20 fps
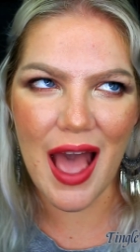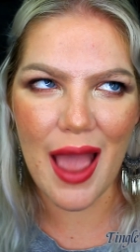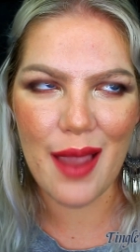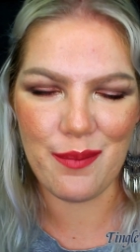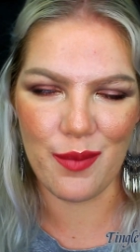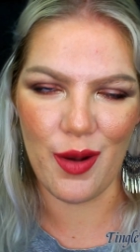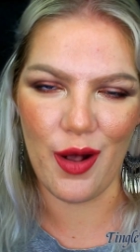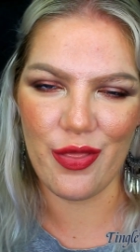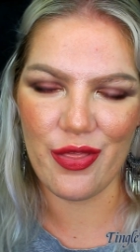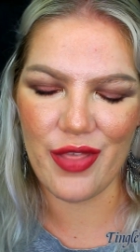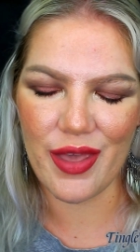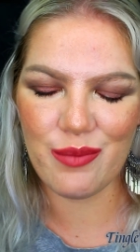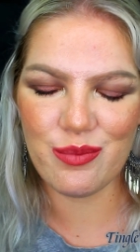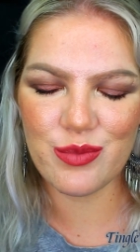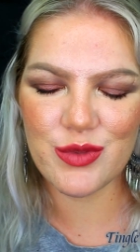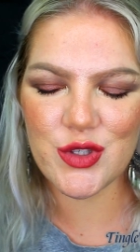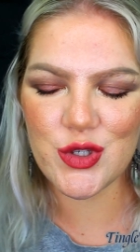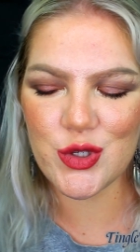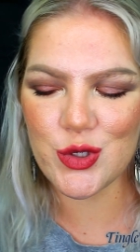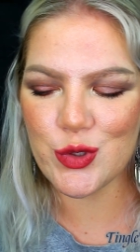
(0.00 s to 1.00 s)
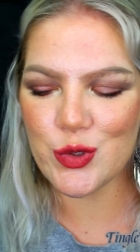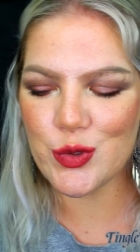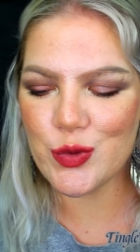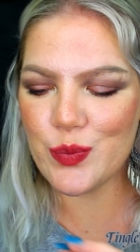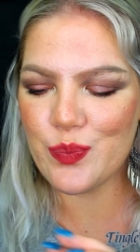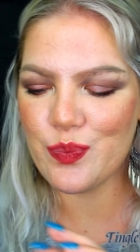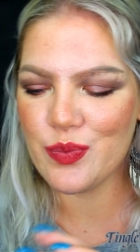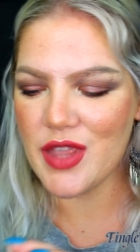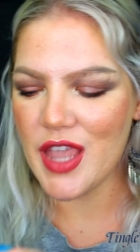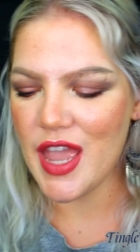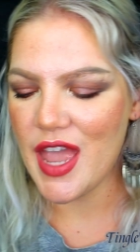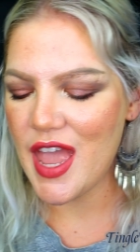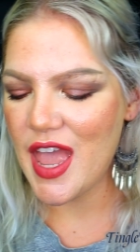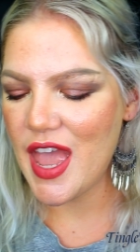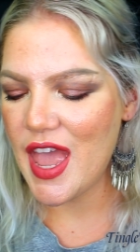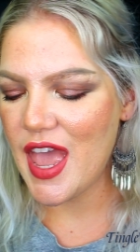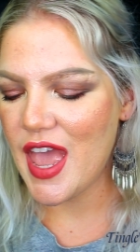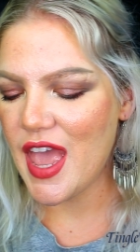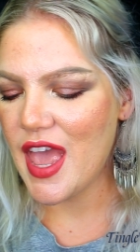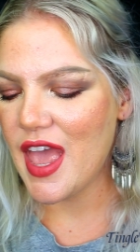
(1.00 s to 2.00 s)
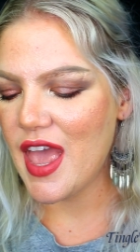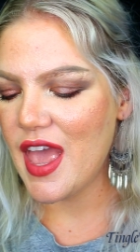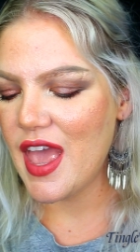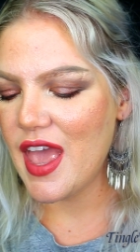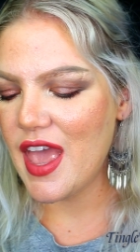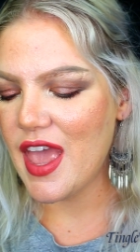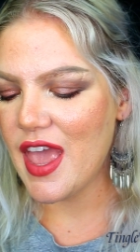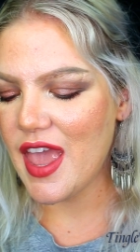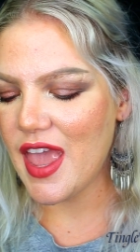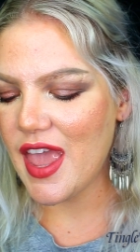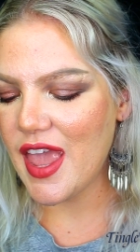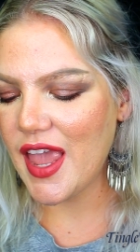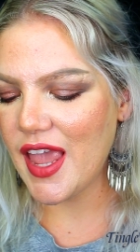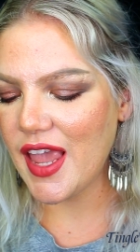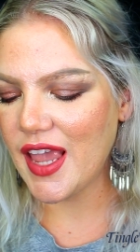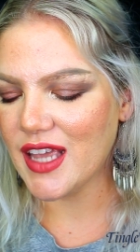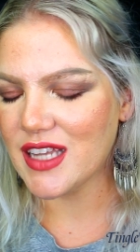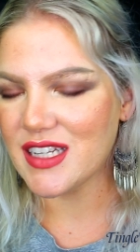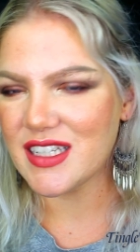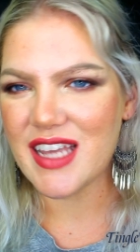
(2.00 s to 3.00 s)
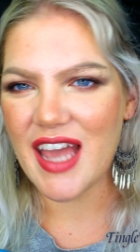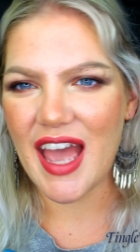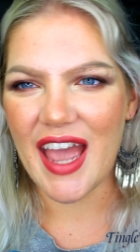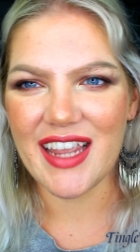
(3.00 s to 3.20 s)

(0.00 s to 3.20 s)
I bought them too. And